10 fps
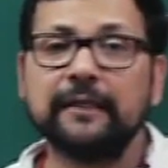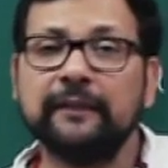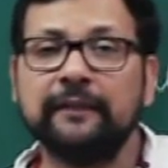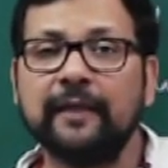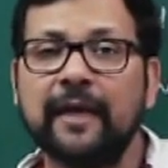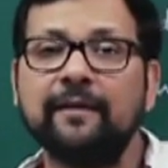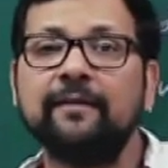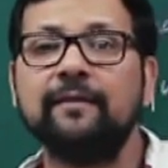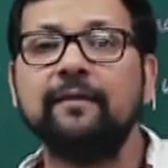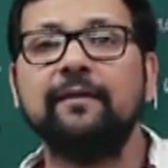
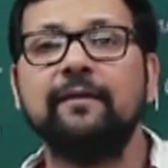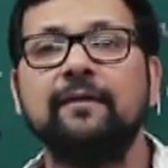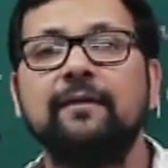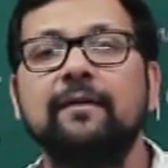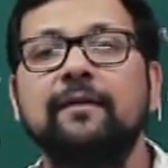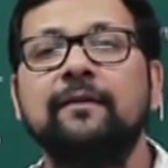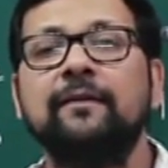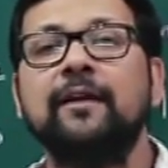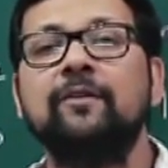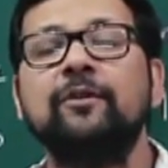then
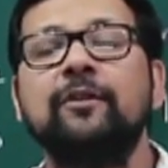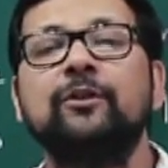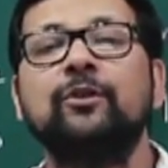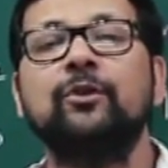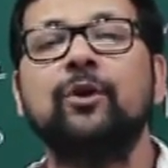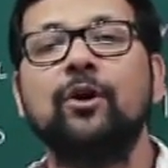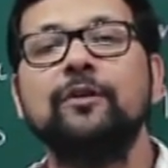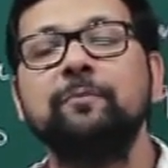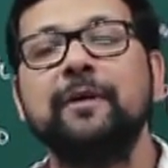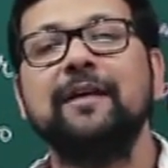there will
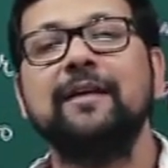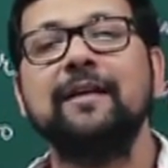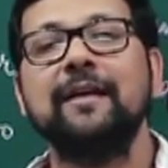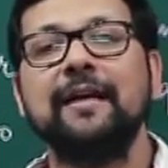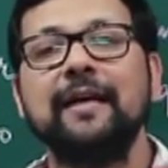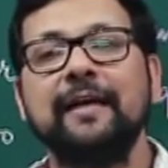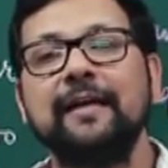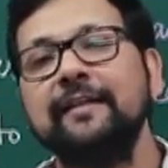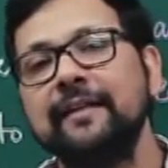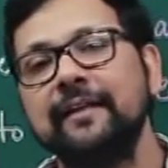not be
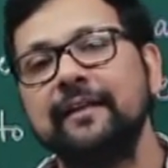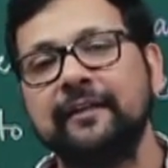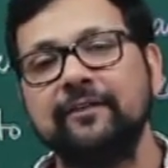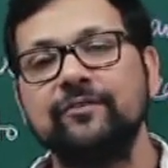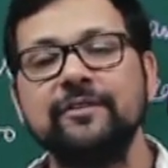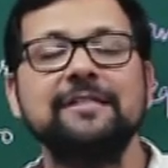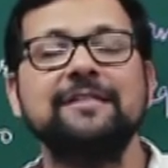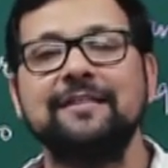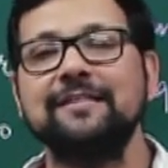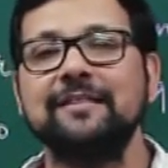any
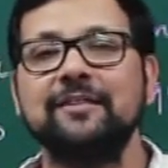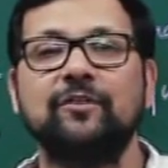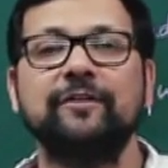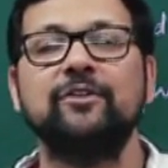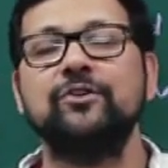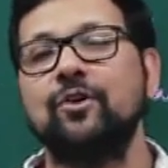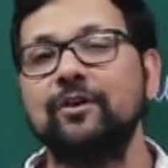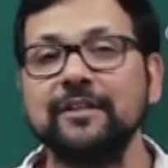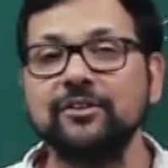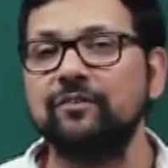deficiency of any
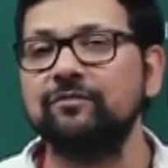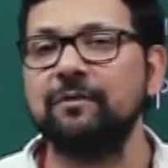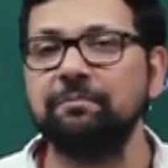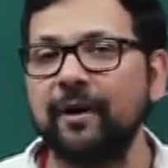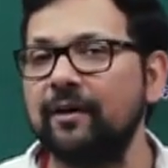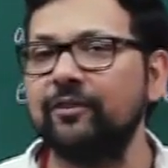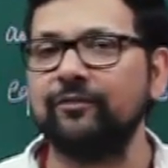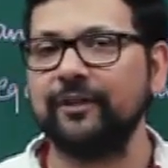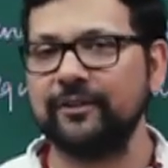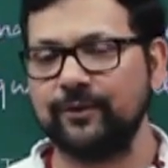shortage of the power
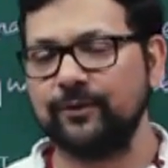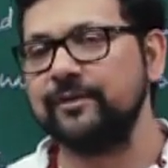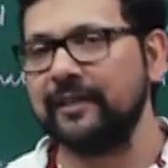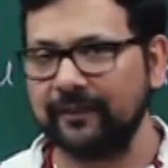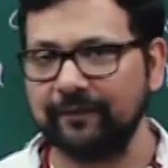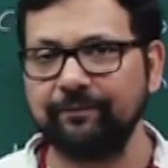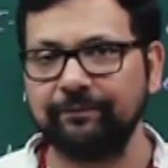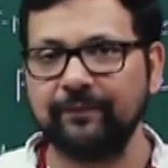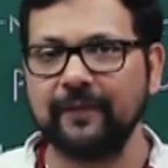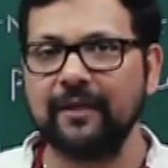we are using.
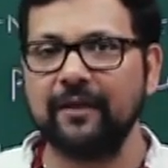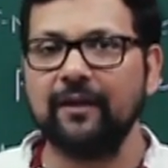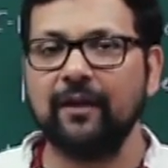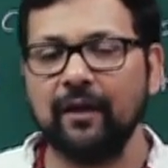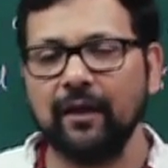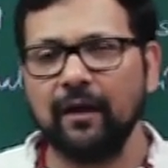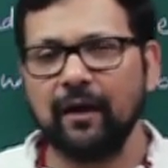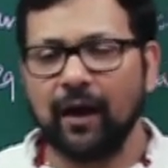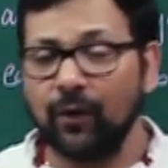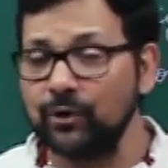
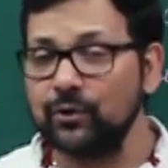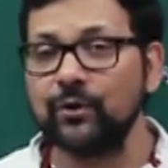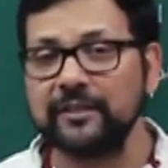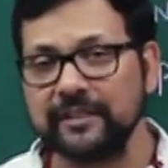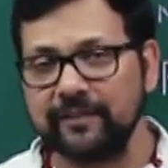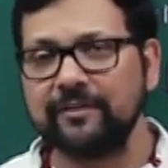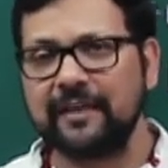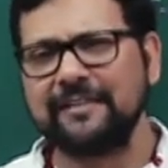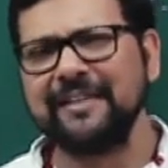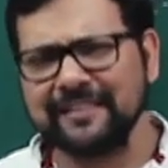How to achieve
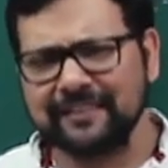this?